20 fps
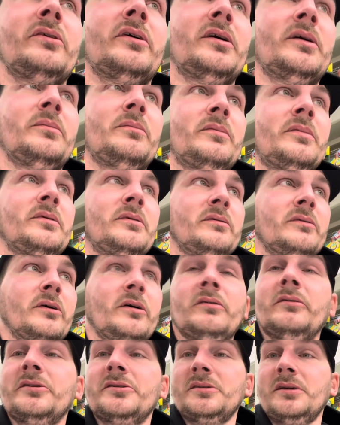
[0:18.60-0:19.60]
up. Well,
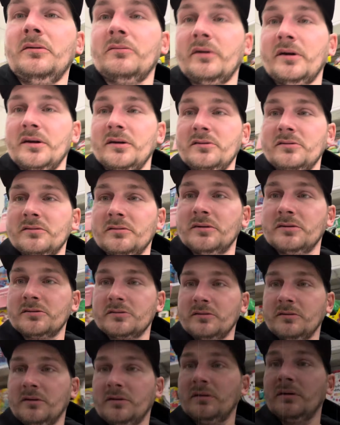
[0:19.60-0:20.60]
let's get right into it,
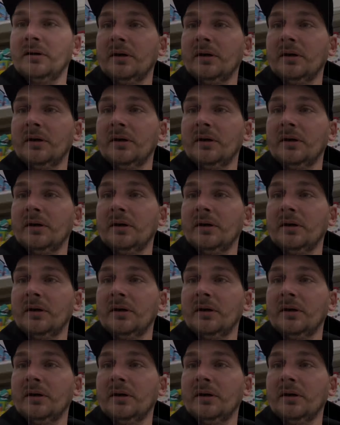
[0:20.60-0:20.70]
screw it.